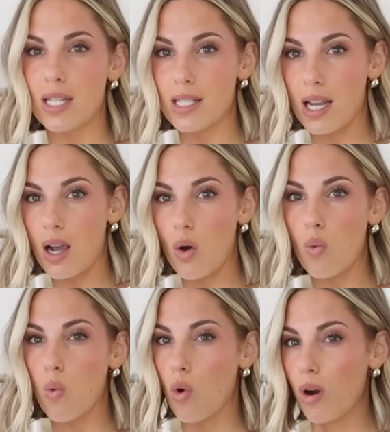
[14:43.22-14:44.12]
It's like a
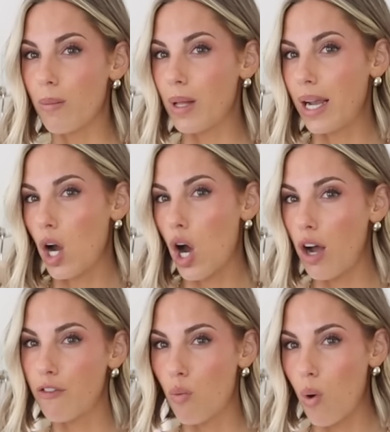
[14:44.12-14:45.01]
warm, like
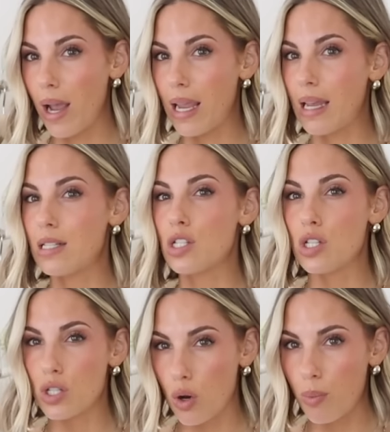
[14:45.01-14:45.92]
off-white. It's
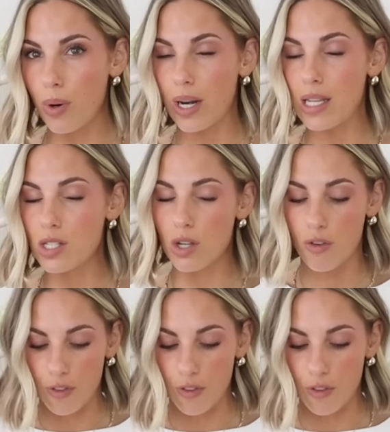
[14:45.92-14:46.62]
so pretty, so